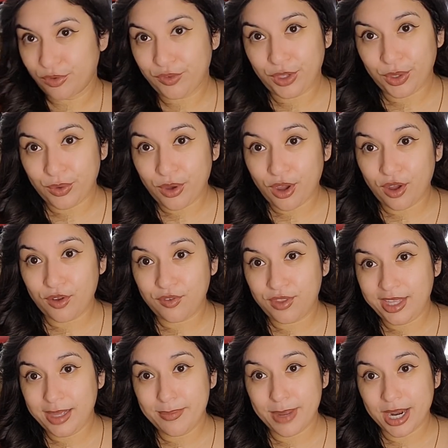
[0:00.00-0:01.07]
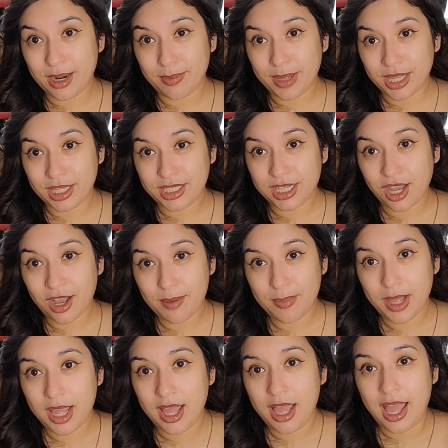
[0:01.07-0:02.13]
review of, the Meribella
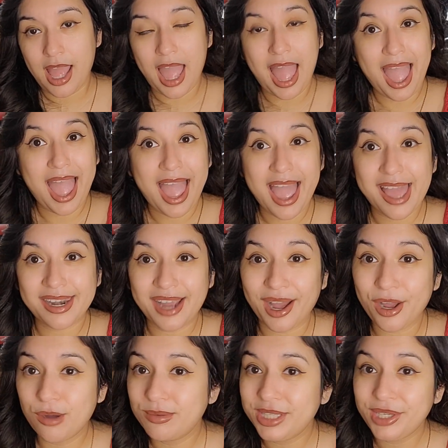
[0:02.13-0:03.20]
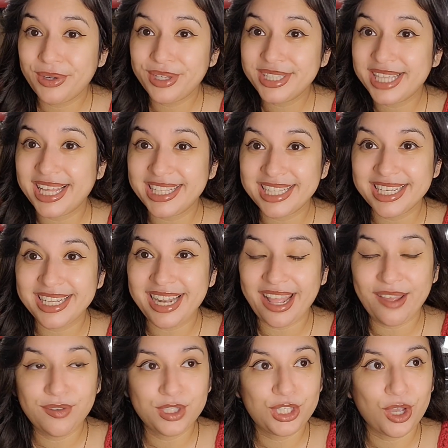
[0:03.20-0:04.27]
top. And I hope that you guys liked it.
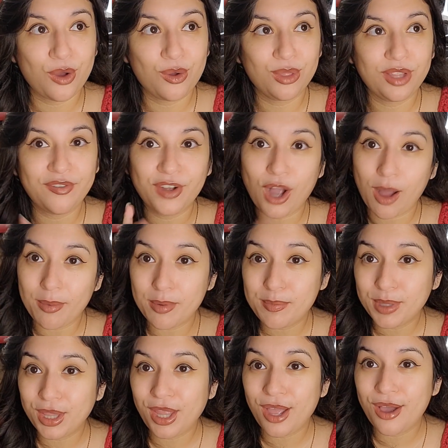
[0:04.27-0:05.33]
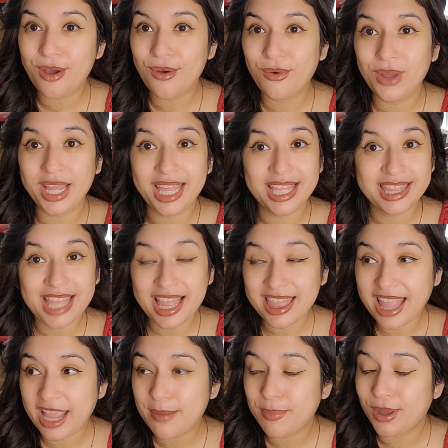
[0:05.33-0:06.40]
If so, leave a comment below, hit that
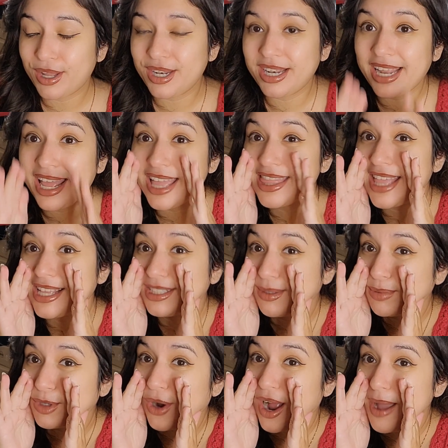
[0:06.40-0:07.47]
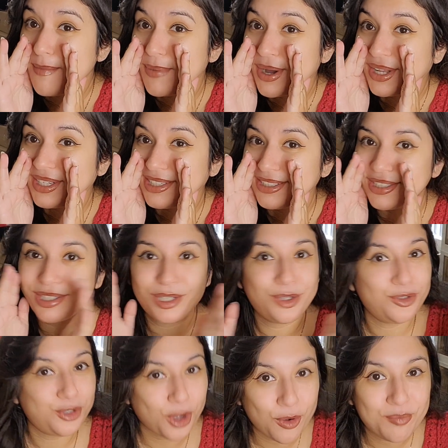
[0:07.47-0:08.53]
like button, hit that subscribe button so
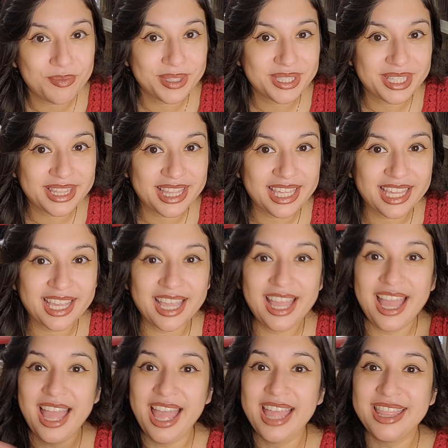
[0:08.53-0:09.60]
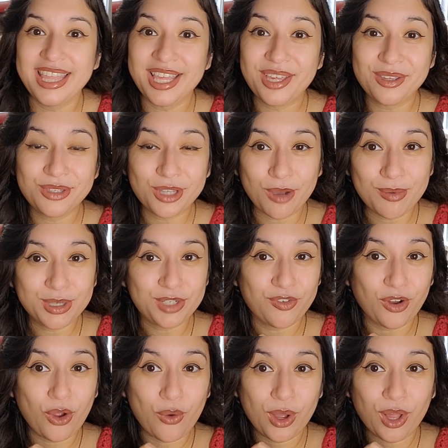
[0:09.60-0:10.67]
you don't miss a thing. Thank you so much
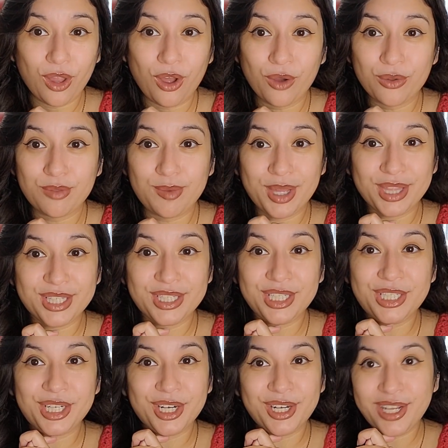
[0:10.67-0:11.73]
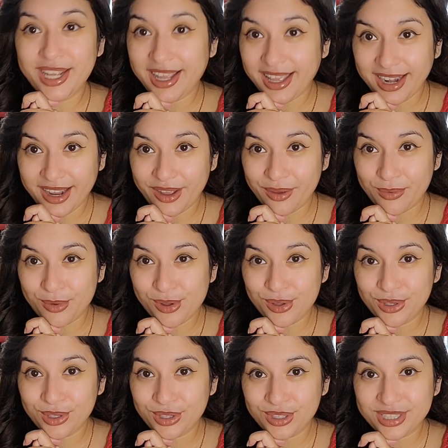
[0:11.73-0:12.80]
for going along with me on this journey, and I
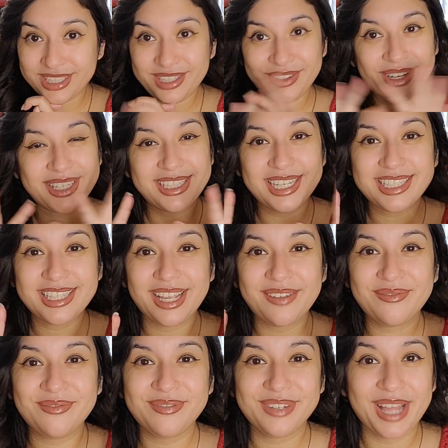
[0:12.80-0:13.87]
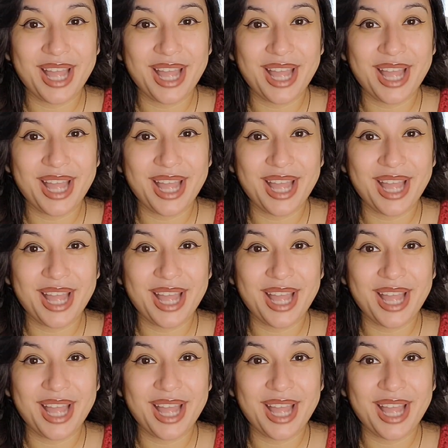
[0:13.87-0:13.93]
will see you guys next time.